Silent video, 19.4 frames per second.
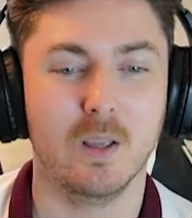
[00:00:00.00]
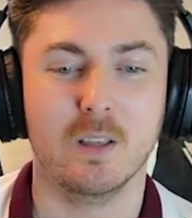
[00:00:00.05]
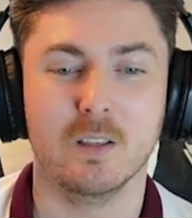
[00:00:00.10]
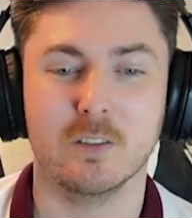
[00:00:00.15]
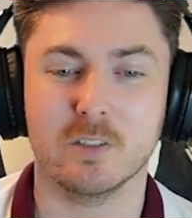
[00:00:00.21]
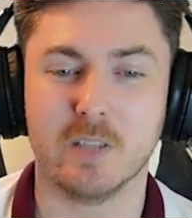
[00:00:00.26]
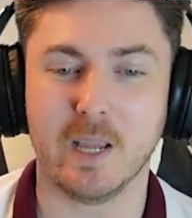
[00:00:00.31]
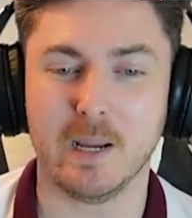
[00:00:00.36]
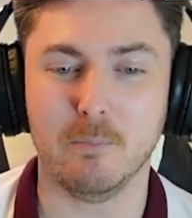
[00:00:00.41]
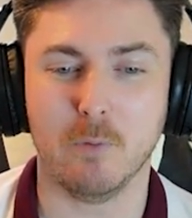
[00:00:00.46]

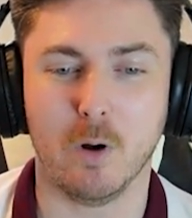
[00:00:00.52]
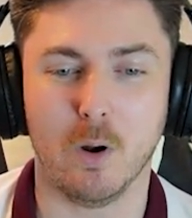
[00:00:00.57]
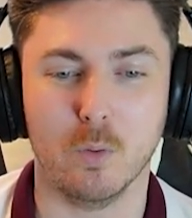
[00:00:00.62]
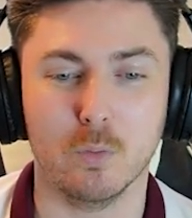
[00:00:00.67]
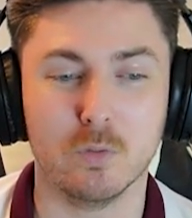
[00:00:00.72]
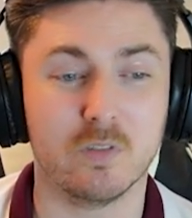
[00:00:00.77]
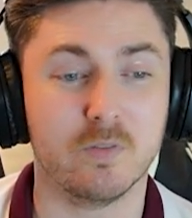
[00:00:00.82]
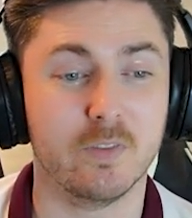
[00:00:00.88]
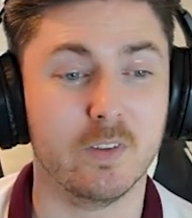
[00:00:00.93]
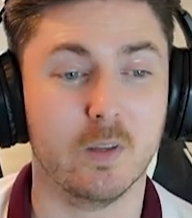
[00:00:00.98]
Same
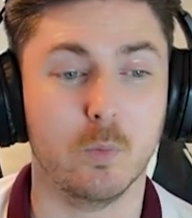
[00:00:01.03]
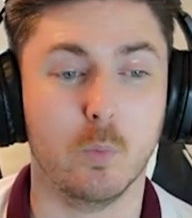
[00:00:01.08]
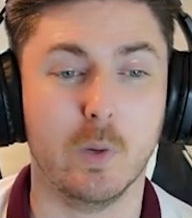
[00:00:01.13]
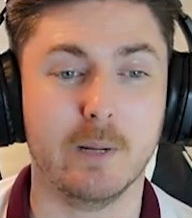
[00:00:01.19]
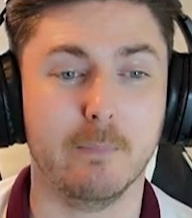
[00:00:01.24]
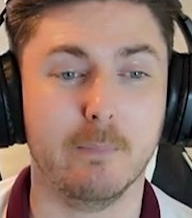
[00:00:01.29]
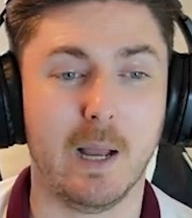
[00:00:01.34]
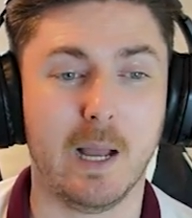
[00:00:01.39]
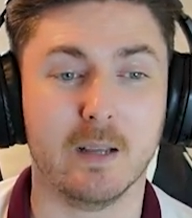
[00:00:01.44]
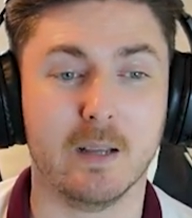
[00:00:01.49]
roles for the
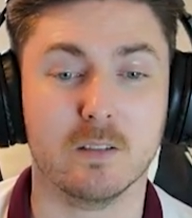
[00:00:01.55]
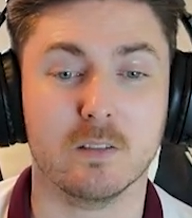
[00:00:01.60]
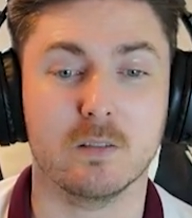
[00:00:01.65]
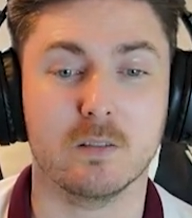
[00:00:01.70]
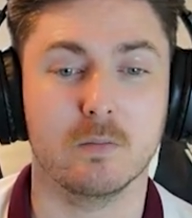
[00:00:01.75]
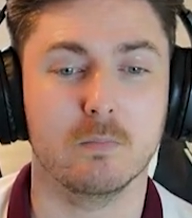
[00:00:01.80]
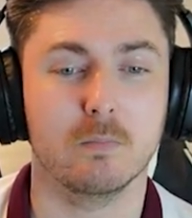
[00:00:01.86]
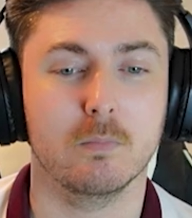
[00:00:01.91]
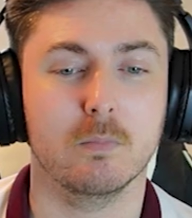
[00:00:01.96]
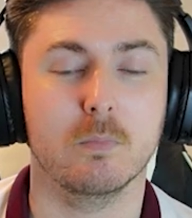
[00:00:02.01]
wing
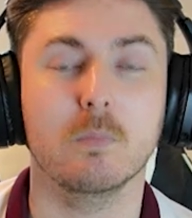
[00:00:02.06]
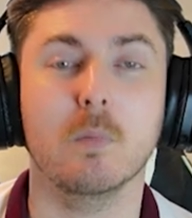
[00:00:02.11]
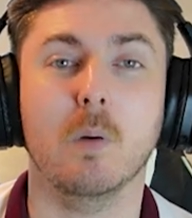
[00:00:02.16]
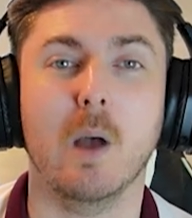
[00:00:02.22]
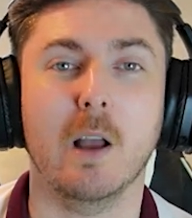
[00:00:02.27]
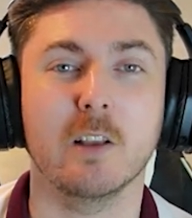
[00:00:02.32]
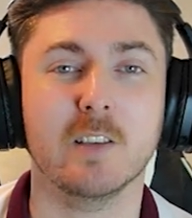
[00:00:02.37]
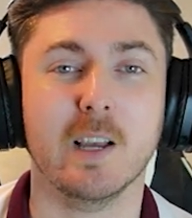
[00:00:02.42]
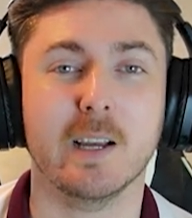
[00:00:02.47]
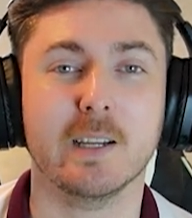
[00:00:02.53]
backs,
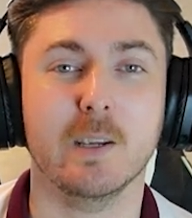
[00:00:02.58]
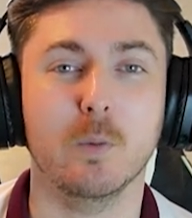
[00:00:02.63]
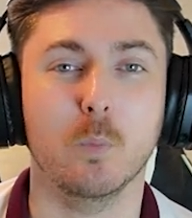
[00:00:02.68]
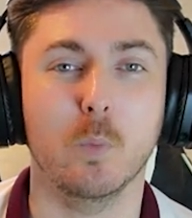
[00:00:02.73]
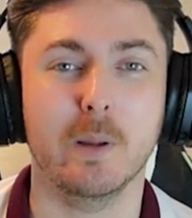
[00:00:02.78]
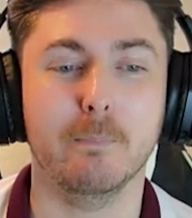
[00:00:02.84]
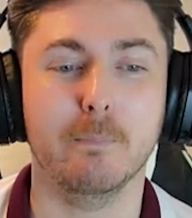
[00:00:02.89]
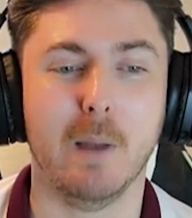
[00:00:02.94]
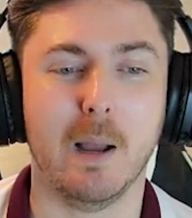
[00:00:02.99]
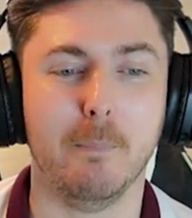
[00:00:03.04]
attacking
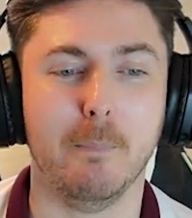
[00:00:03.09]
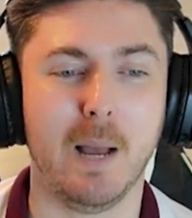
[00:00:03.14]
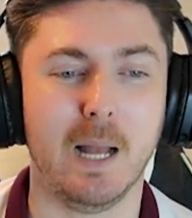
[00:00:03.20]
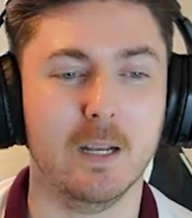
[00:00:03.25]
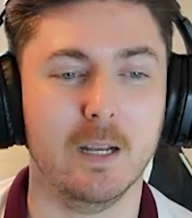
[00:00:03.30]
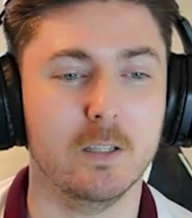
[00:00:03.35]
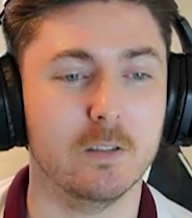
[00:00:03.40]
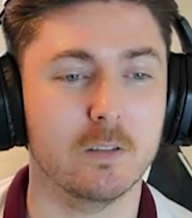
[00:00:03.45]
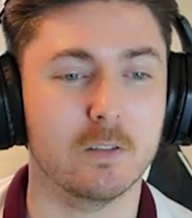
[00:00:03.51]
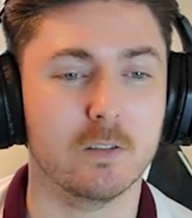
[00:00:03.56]
wing back
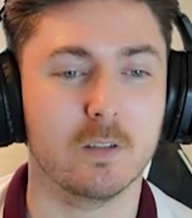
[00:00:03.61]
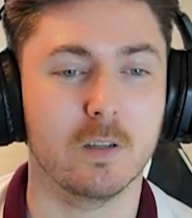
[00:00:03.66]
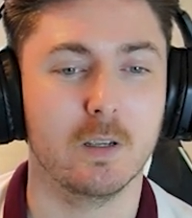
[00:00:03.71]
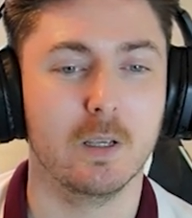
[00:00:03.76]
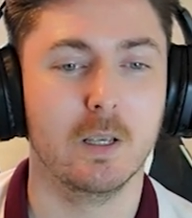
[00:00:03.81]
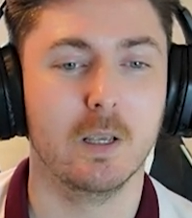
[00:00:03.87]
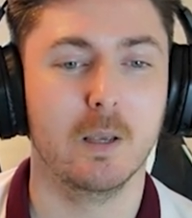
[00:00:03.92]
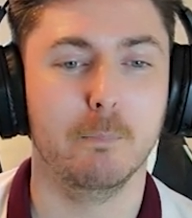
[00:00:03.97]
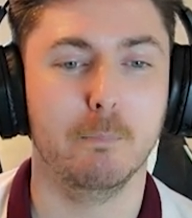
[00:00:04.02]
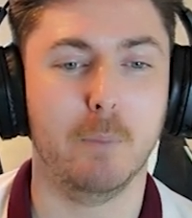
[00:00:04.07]
balanced,
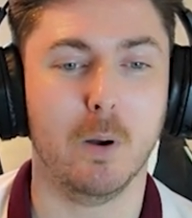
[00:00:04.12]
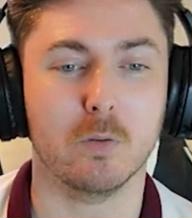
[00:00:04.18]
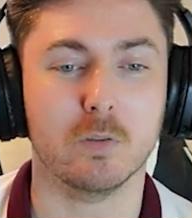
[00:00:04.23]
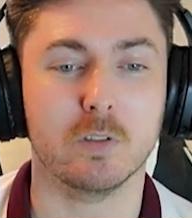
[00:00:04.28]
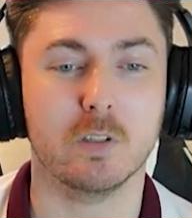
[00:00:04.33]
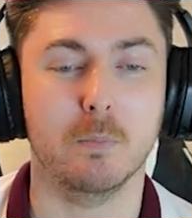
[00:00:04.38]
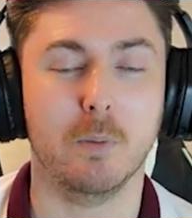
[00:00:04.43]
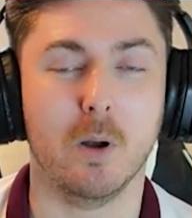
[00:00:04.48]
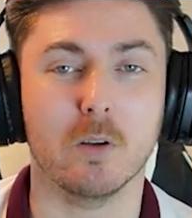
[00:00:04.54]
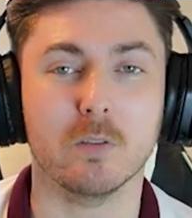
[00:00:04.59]
box
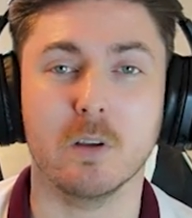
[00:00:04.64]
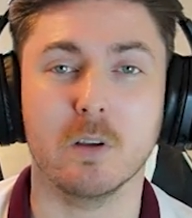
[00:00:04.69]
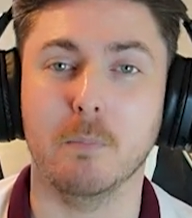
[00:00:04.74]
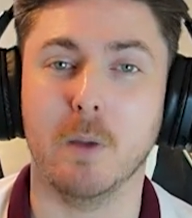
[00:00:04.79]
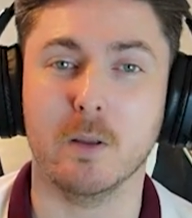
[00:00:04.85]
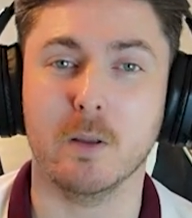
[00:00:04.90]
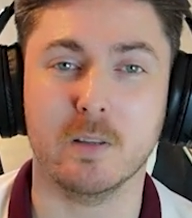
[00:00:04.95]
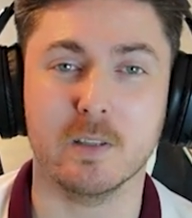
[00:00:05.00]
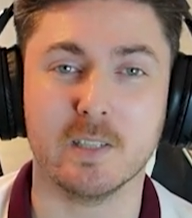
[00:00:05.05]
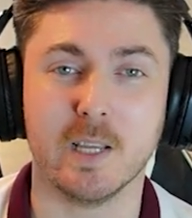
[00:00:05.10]
to box on
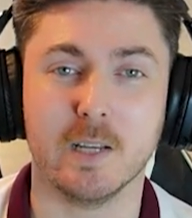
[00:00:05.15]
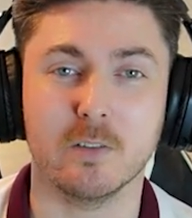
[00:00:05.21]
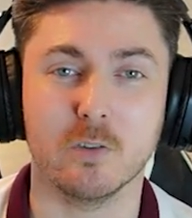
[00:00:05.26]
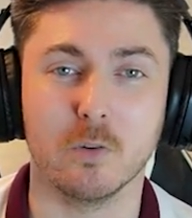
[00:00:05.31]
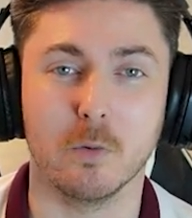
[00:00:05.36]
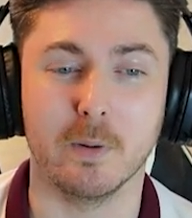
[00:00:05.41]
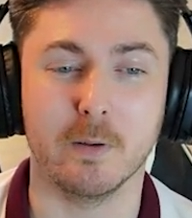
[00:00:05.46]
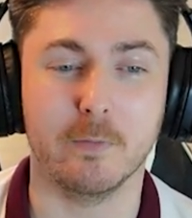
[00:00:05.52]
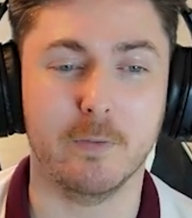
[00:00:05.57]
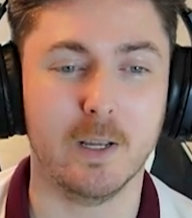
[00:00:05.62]
both your
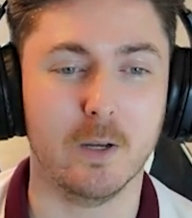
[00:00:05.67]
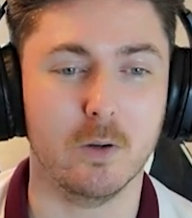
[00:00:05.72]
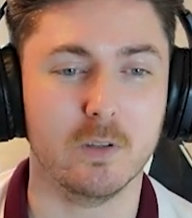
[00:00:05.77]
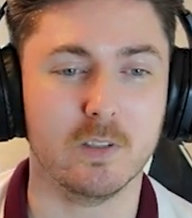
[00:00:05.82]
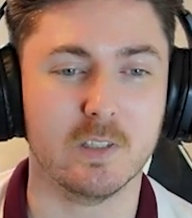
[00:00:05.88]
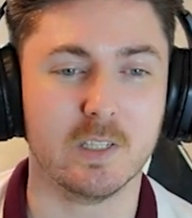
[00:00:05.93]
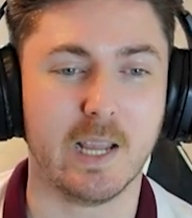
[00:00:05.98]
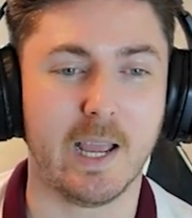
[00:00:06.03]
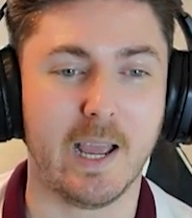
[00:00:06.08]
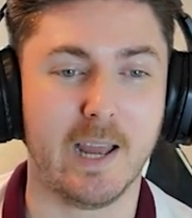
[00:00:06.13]
central
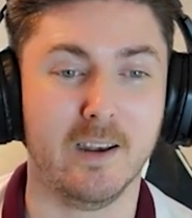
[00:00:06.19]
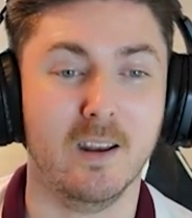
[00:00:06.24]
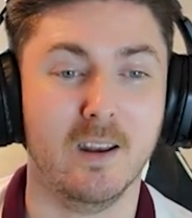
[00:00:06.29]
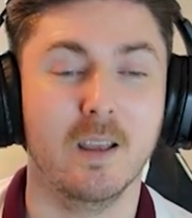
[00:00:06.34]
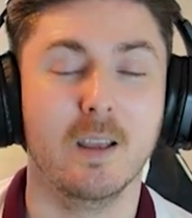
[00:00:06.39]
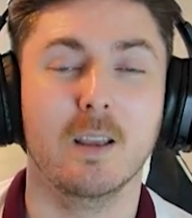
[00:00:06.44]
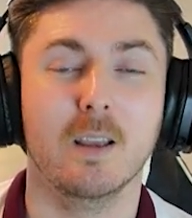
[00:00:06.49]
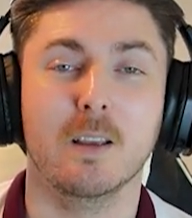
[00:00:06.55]
midfielders again.